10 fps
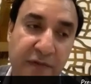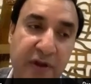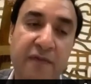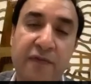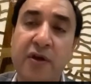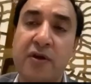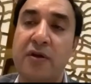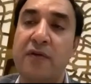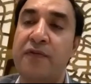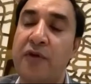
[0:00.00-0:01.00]
framework,
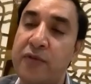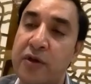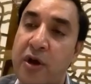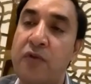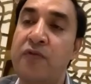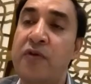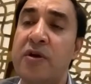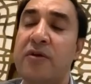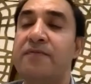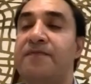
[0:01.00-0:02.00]
from the groundwork
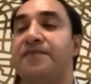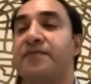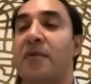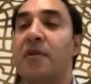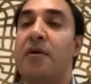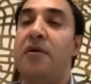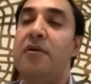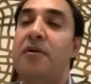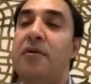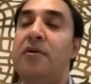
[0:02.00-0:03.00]

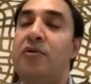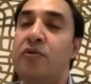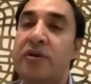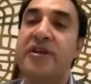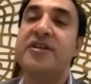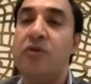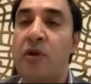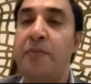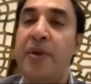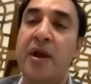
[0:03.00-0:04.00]
to the Chess
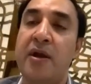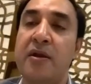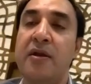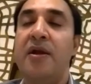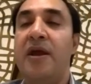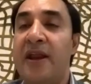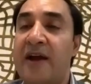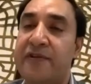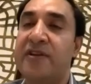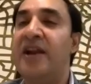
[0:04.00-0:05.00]
Olympiad. And
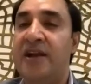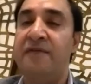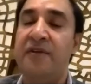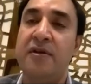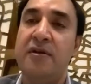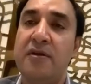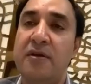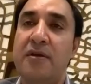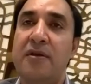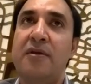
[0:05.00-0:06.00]
after that, even
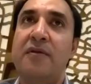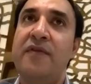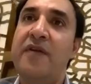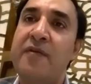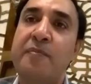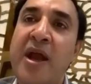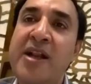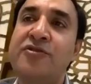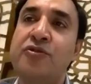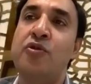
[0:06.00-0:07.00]
we have
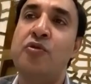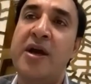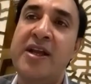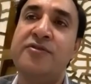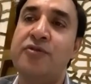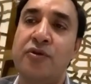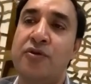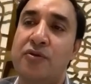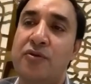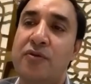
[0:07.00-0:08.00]
miles to go, miles to go.
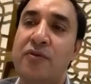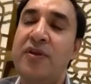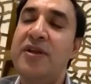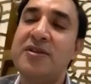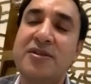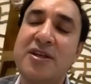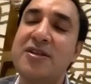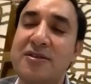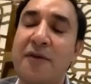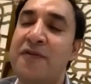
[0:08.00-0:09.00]
It's
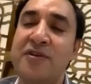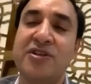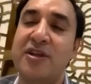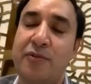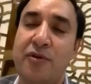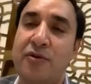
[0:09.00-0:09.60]
just the first step.